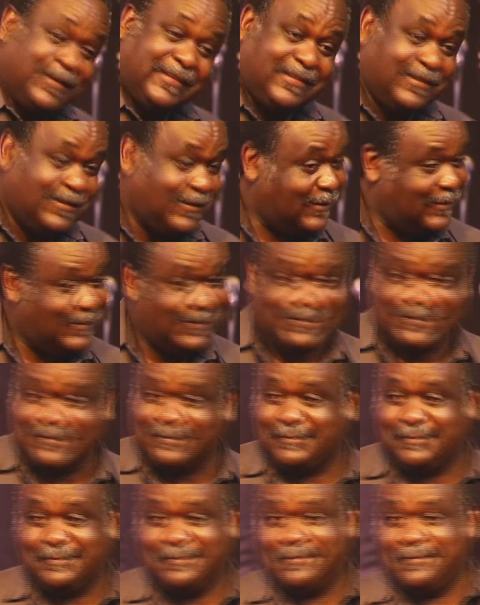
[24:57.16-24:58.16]
it's not.
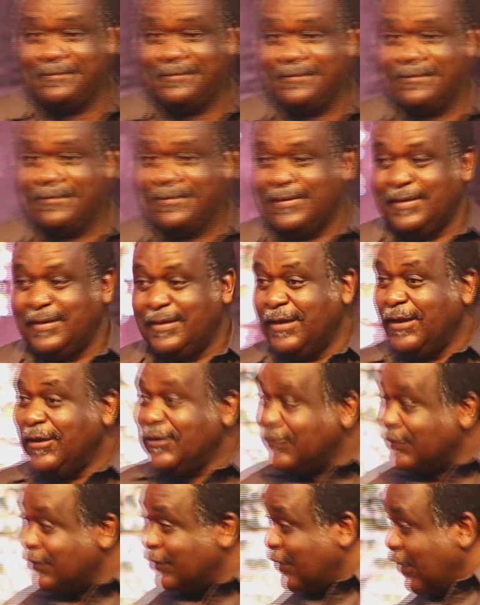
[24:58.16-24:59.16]

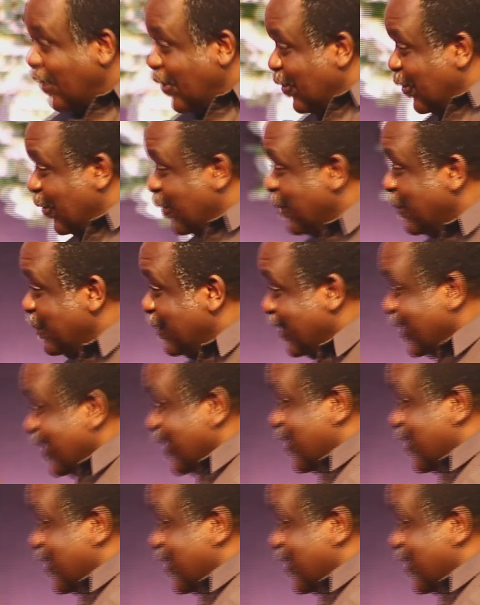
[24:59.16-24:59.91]
So, being